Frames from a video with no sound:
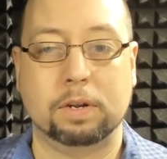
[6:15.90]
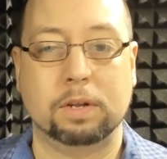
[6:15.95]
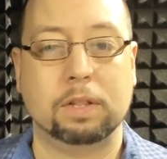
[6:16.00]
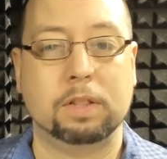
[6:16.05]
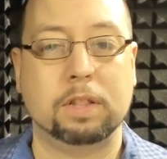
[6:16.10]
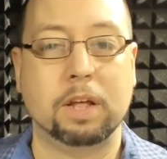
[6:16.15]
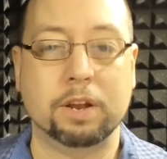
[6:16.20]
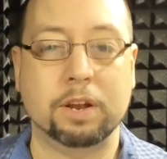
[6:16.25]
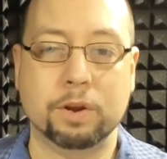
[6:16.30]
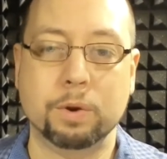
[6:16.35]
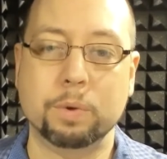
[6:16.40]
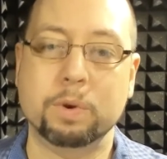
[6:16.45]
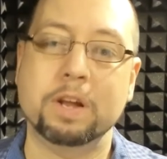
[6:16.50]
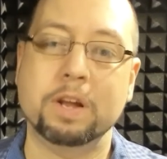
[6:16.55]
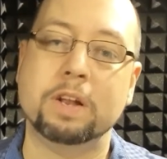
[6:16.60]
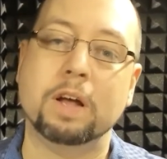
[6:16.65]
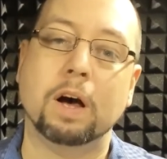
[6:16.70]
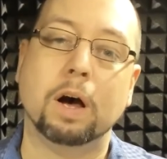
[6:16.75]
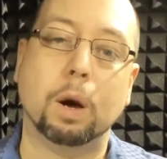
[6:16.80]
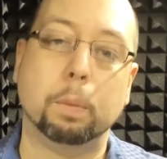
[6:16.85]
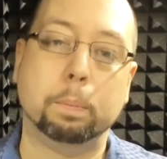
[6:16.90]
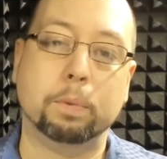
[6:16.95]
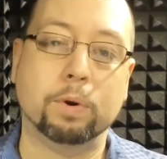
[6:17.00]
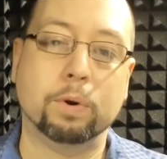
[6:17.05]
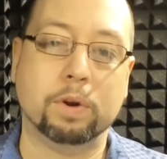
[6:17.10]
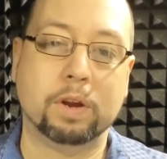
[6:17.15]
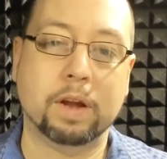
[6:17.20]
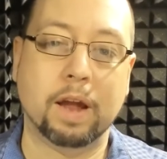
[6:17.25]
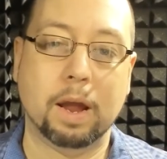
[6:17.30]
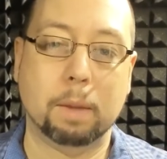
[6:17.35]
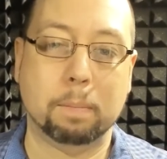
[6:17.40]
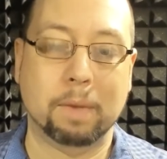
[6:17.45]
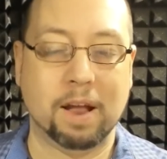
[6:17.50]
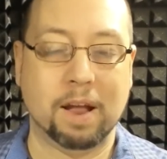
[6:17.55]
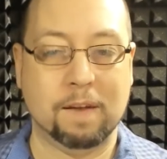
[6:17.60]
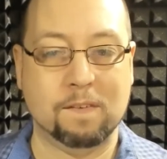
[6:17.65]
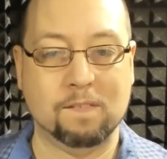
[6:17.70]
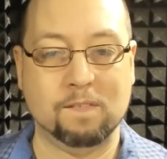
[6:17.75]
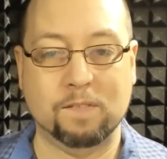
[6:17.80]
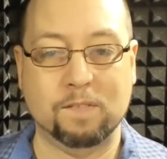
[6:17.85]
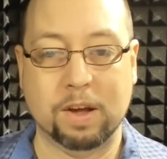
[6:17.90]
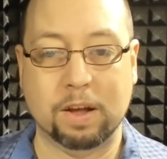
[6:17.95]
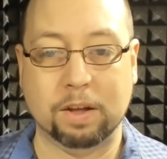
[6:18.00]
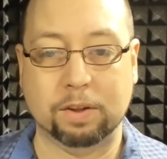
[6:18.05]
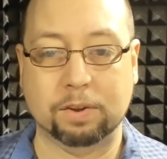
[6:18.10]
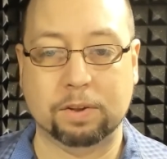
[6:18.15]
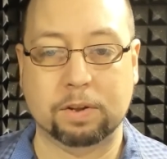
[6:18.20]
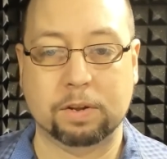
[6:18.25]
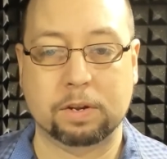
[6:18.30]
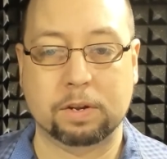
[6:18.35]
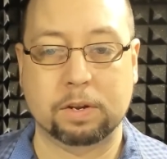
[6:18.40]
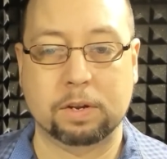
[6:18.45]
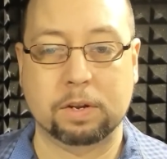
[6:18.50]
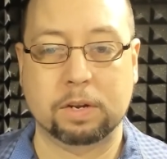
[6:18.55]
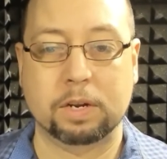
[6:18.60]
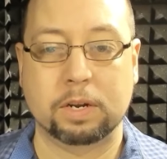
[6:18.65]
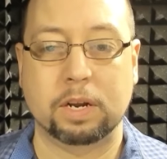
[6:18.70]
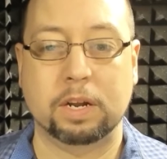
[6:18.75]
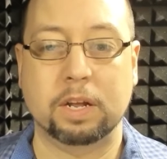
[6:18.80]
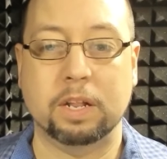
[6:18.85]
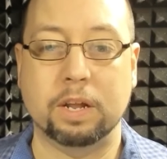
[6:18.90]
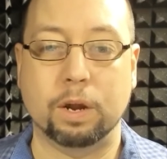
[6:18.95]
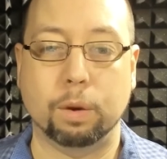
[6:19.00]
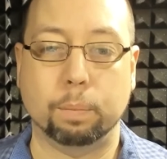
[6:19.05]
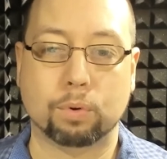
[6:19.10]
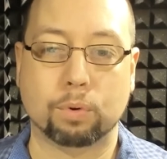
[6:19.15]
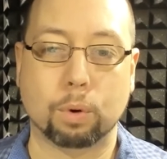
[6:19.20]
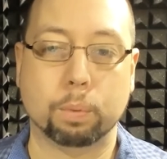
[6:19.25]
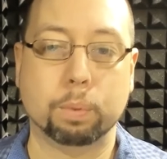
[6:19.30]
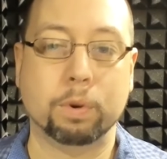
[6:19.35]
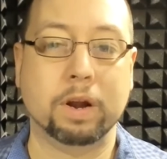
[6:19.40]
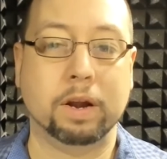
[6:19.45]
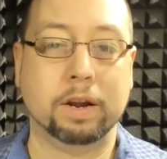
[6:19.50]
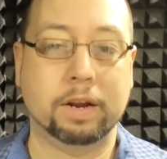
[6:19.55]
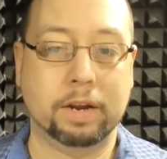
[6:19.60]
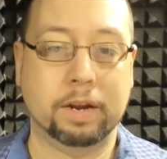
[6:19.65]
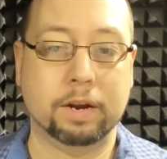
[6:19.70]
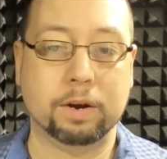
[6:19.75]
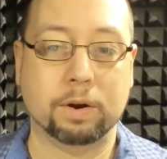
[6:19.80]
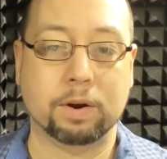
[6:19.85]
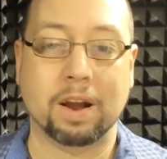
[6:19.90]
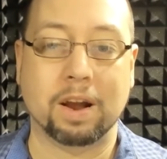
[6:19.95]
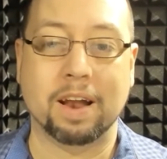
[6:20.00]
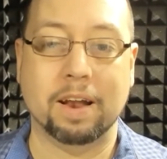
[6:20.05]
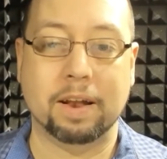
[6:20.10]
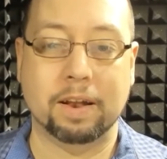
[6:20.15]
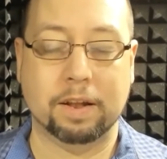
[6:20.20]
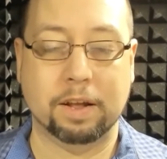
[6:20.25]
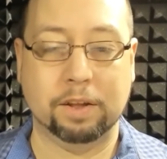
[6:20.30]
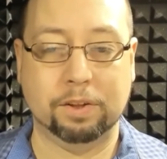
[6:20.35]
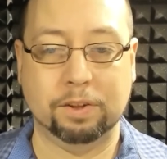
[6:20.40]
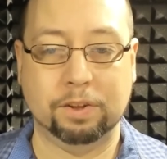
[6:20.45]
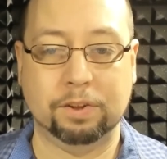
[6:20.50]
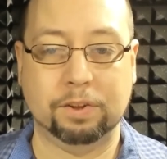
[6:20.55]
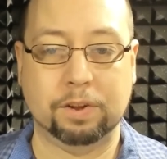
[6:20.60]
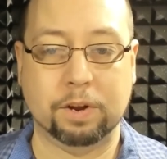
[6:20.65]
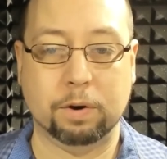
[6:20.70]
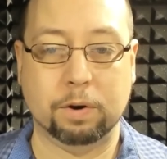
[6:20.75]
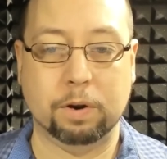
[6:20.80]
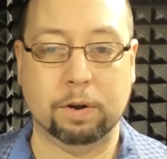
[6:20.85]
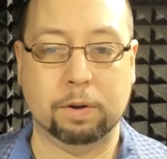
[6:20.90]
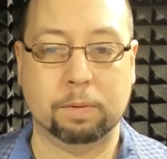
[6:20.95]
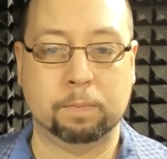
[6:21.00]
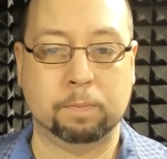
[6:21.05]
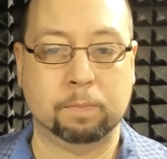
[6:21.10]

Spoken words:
then you need to up your game and invest in the appropriate gear necessary.